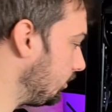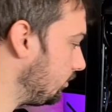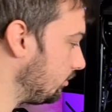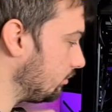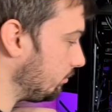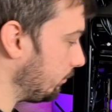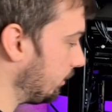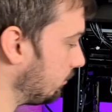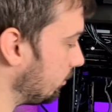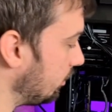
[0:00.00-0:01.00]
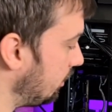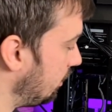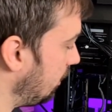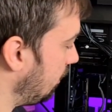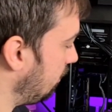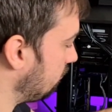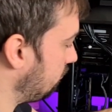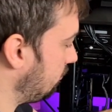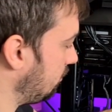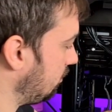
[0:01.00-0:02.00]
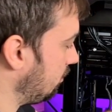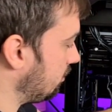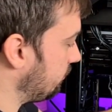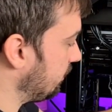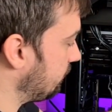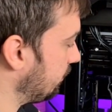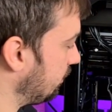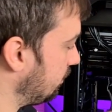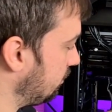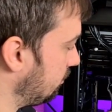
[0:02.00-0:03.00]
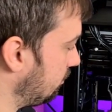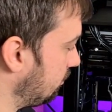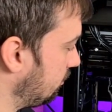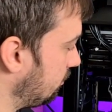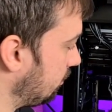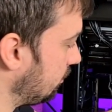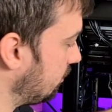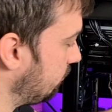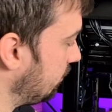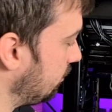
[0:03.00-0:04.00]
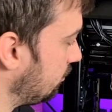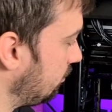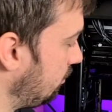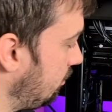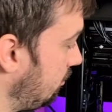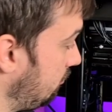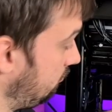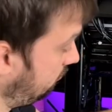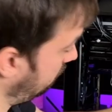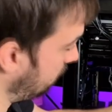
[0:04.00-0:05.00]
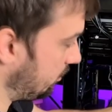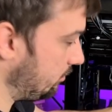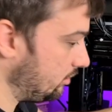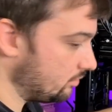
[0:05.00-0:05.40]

then, that would be bad, wouldn't it? RGB splitter here, so you can split your RGB.